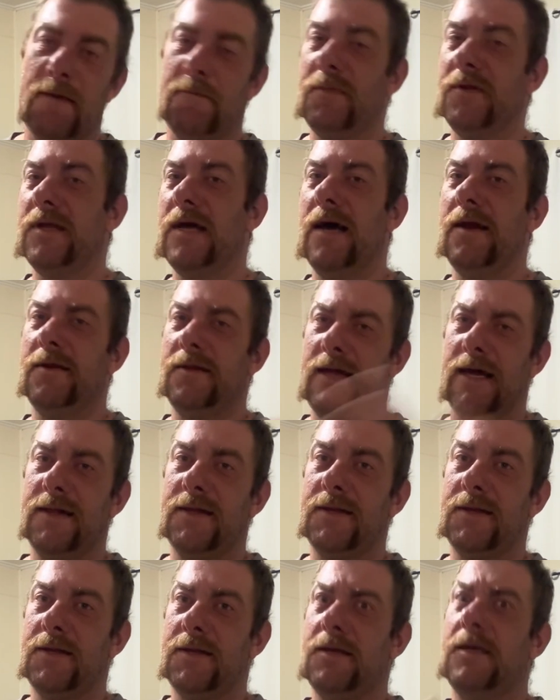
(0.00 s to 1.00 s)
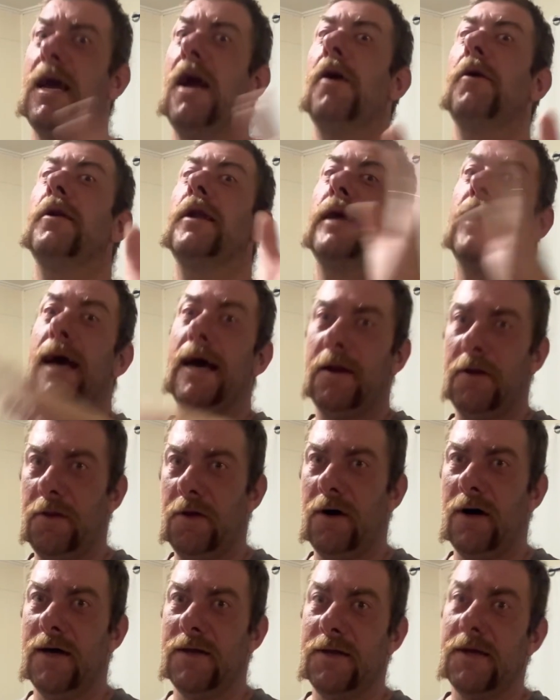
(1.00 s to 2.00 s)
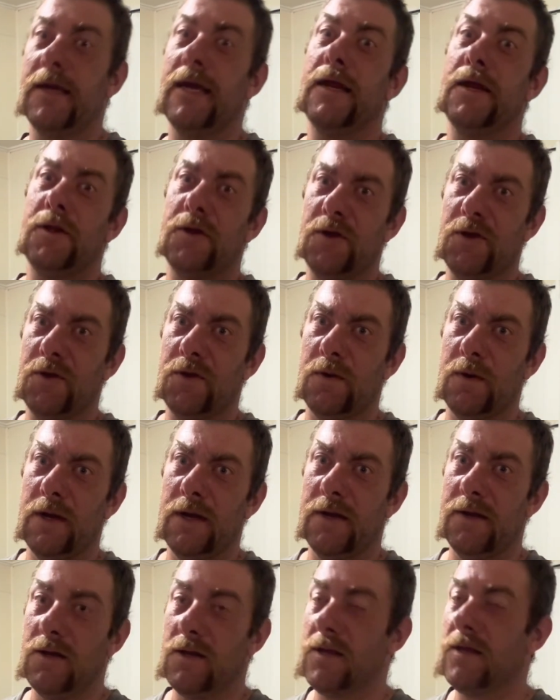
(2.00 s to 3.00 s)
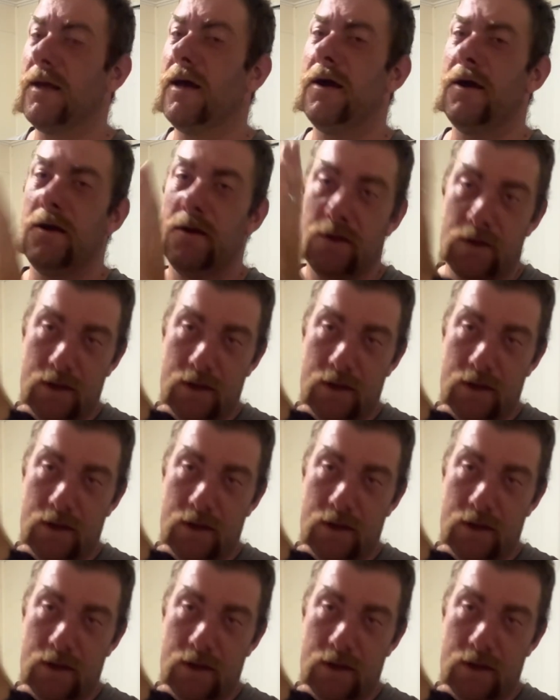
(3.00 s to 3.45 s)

but that's currently at Eliza getting new strings, so